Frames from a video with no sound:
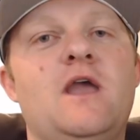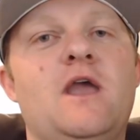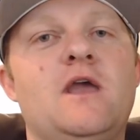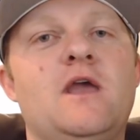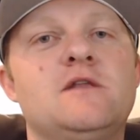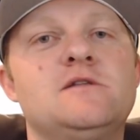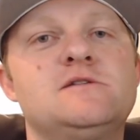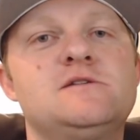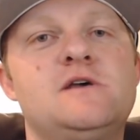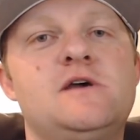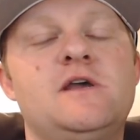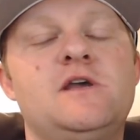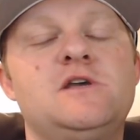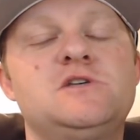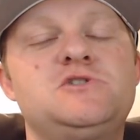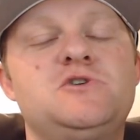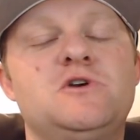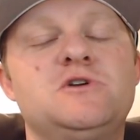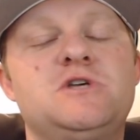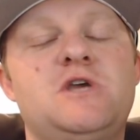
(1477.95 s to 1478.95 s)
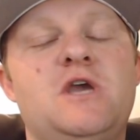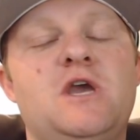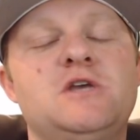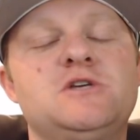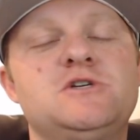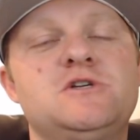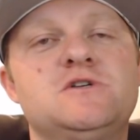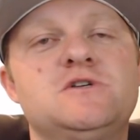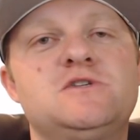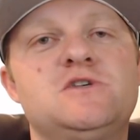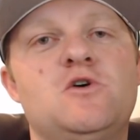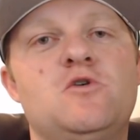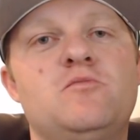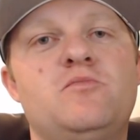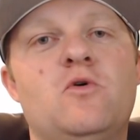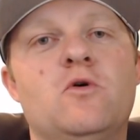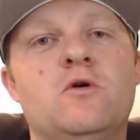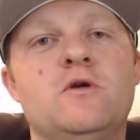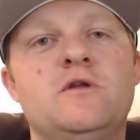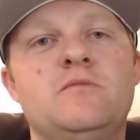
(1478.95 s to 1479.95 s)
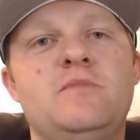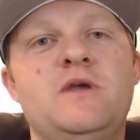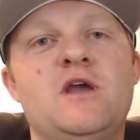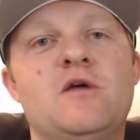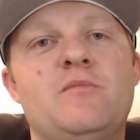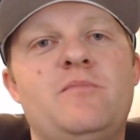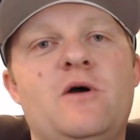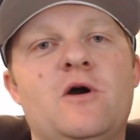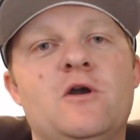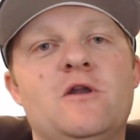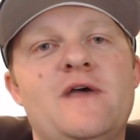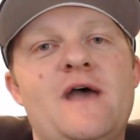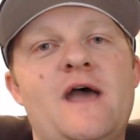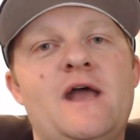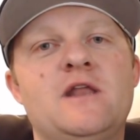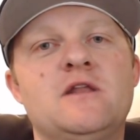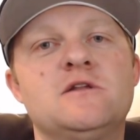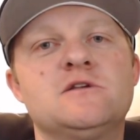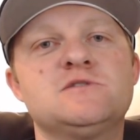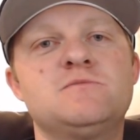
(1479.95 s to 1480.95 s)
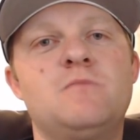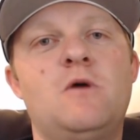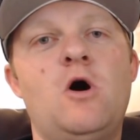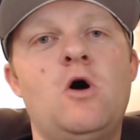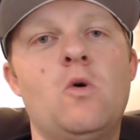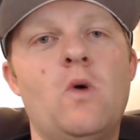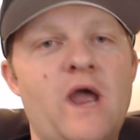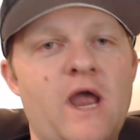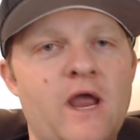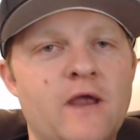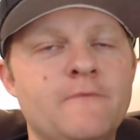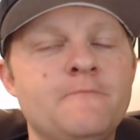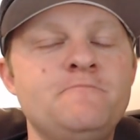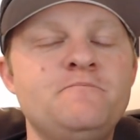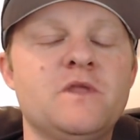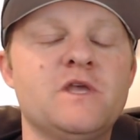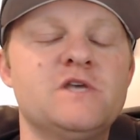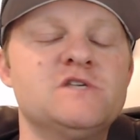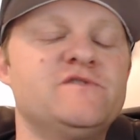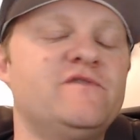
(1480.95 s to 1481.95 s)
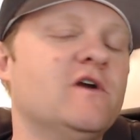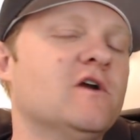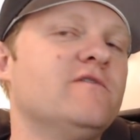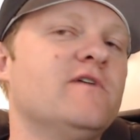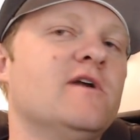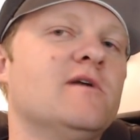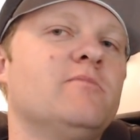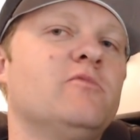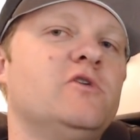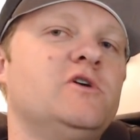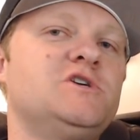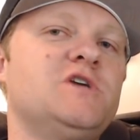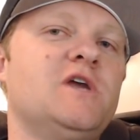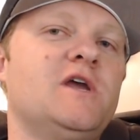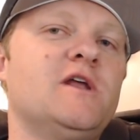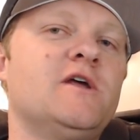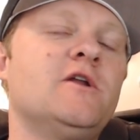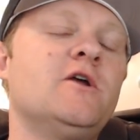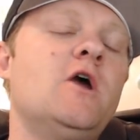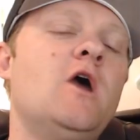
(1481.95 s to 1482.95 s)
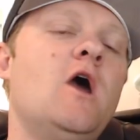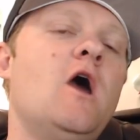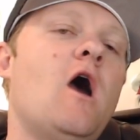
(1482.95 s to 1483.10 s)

And uh, history education is so important, and being a part of that in a small way is very, very appreciated.